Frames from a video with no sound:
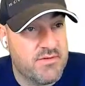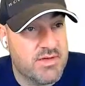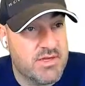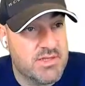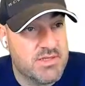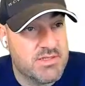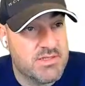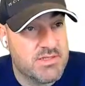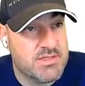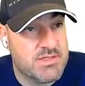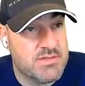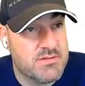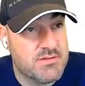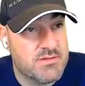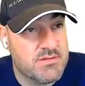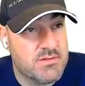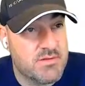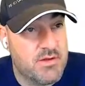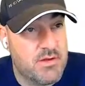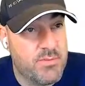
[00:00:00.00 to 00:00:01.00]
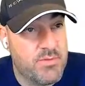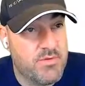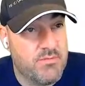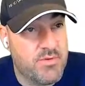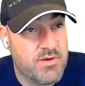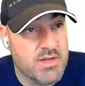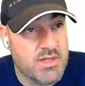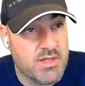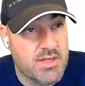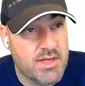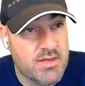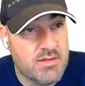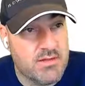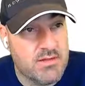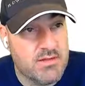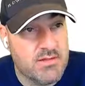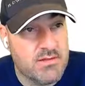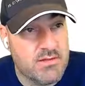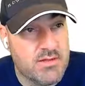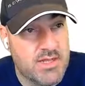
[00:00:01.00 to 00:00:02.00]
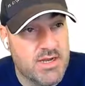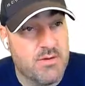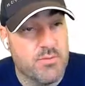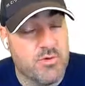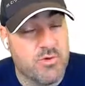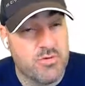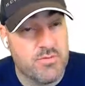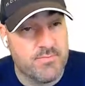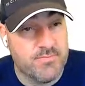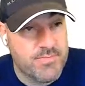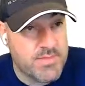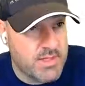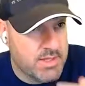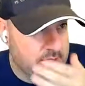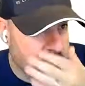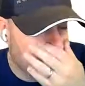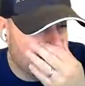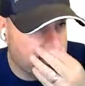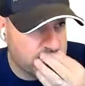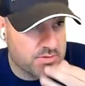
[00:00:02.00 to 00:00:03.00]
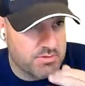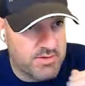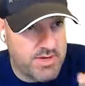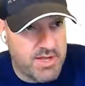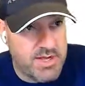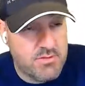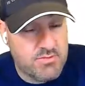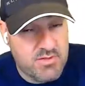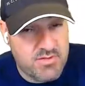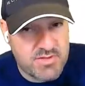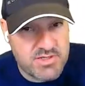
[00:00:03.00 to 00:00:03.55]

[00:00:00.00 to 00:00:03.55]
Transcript: it's up and running yet. There we go. So now that the